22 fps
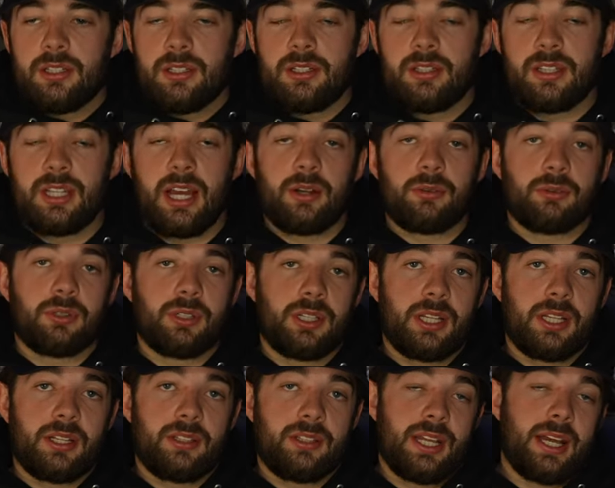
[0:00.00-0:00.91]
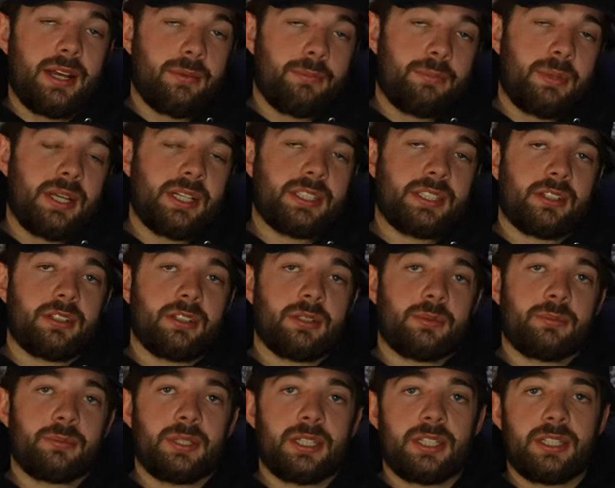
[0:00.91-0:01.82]
that rela that
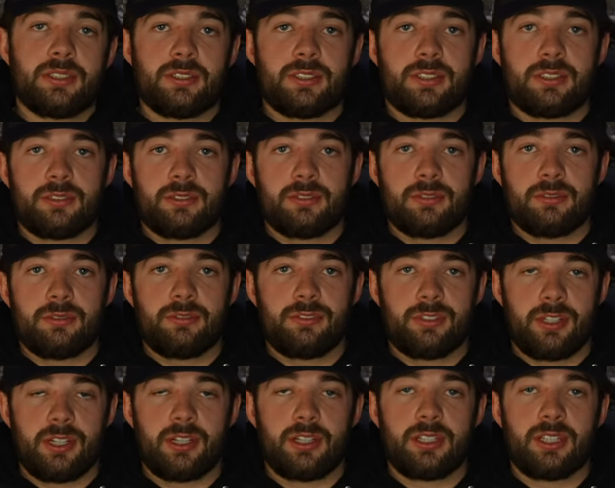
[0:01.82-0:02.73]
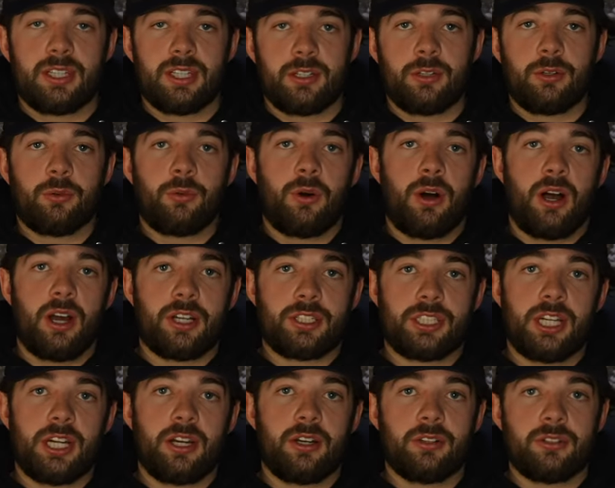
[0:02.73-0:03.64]
basically means very little
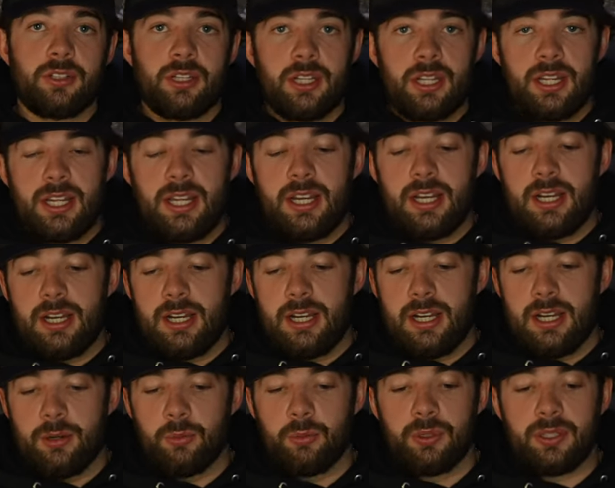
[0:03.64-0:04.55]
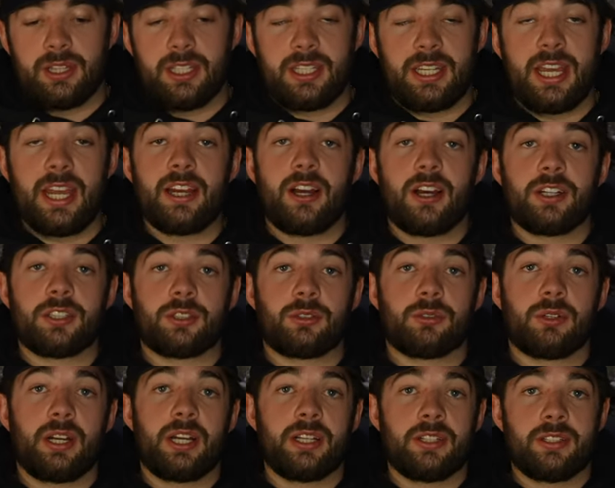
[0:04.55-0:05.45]
washout. Uh, with the
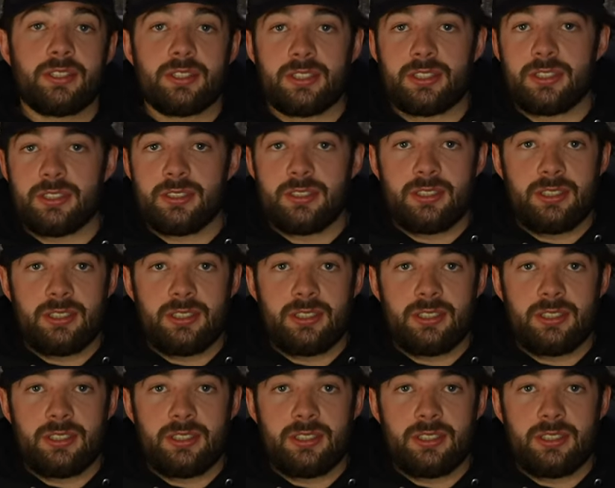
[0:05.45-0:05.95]
Khaos rails,